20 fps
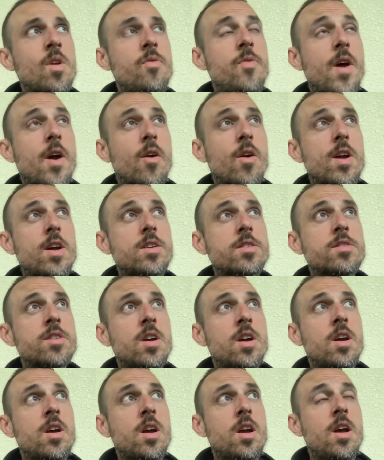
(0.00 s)
there is
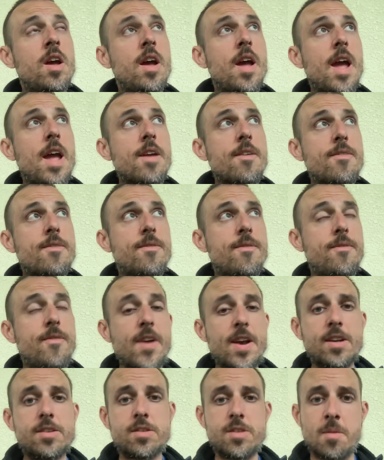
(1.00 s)
a
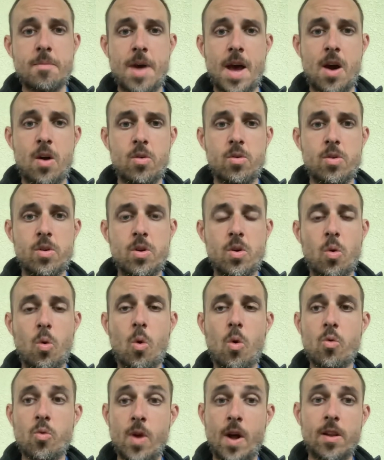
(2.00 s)
fixed amount
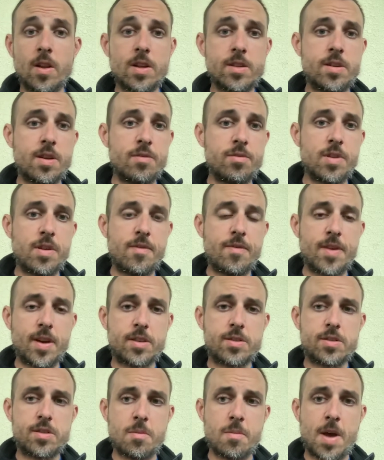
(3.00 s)
or relatively
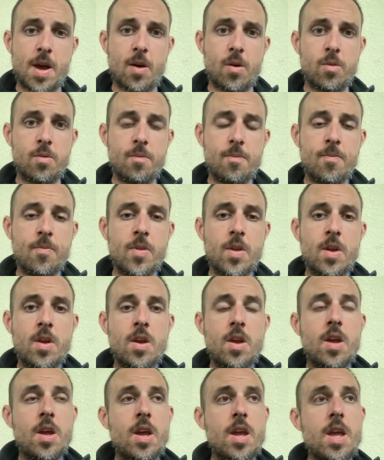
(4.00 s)
fixed amount.
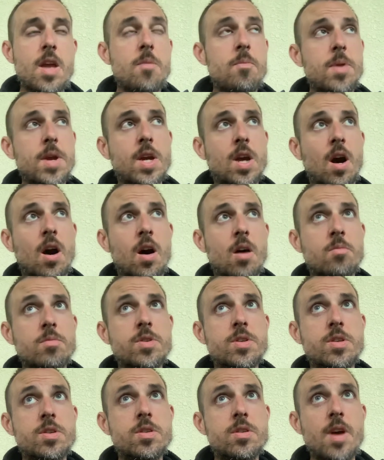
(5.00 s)
It
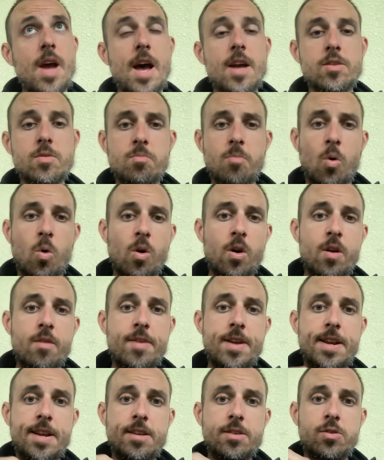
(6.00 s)
becomes, as more
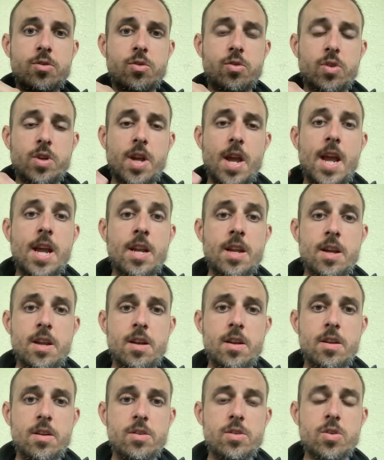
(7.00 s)
of it is
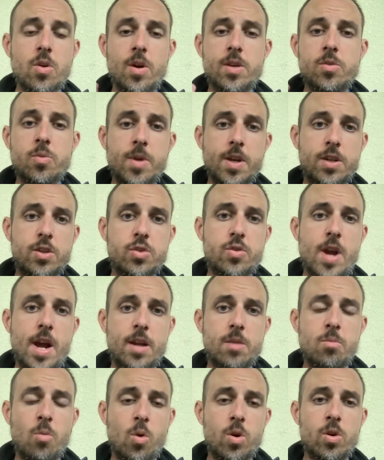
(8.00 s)
created, so as we
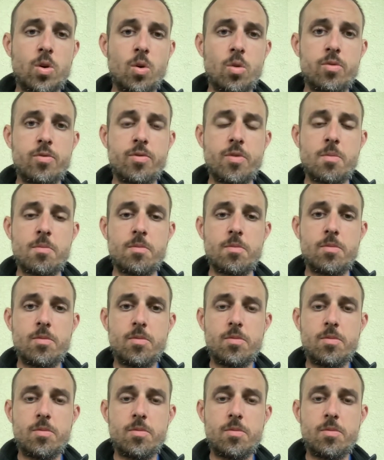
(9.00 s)
extract more gold from